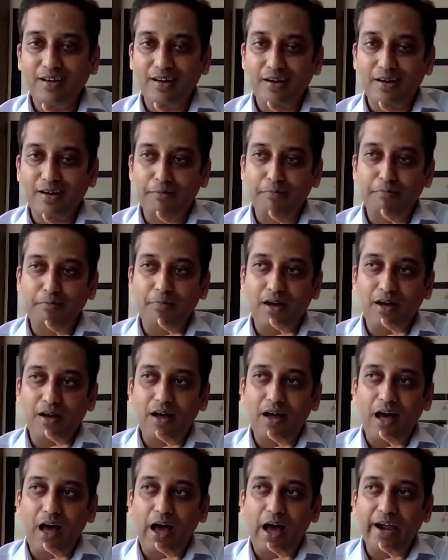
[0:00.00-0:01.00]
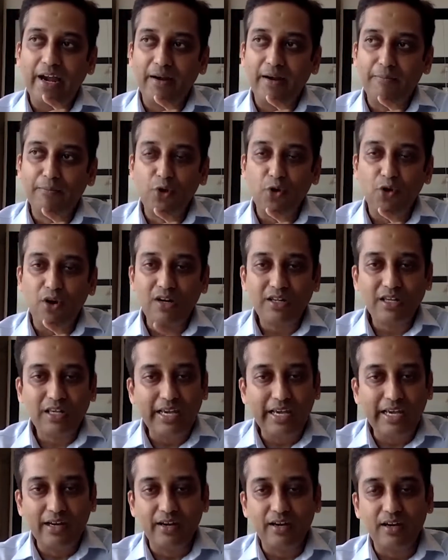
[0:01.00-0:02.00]
I am not
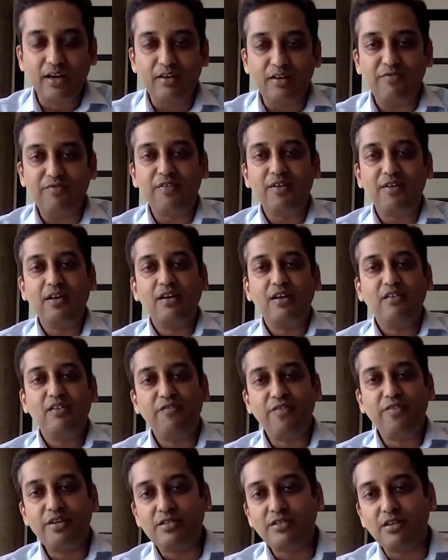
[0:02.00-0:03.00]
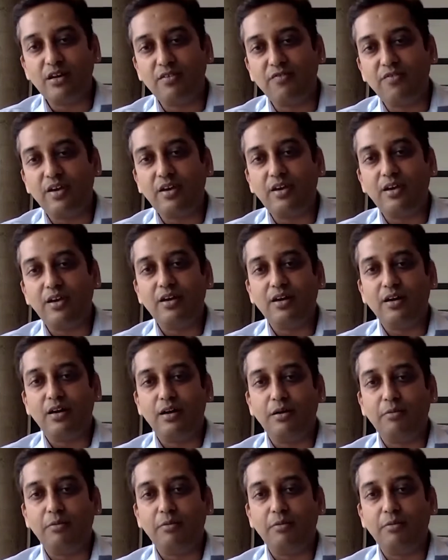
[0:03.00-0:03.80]
keen enough vis-a-vis